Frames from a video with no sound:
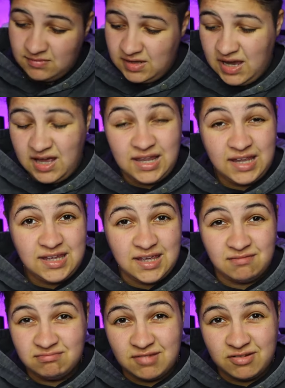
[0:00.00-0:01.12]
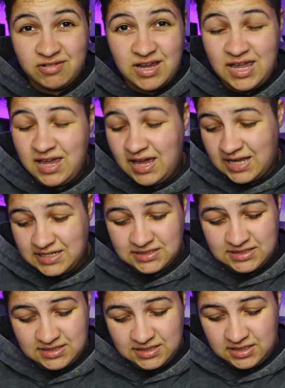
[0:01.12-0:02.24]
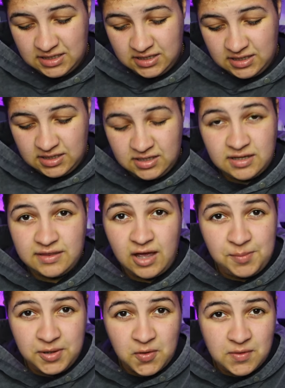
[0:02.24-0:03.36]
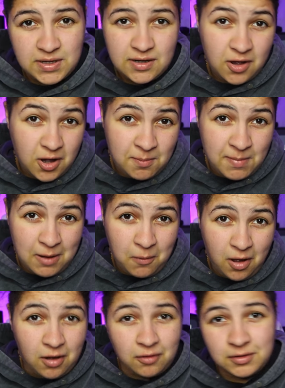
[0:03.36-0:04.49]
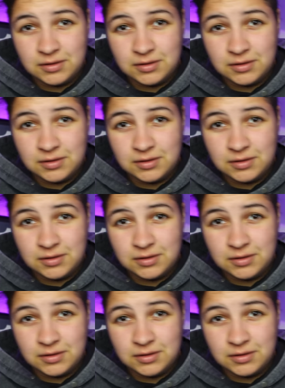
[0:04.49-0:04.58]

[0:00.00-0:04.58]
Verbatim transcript: Yeah, I like it. I rate it and that'll be going on my wall.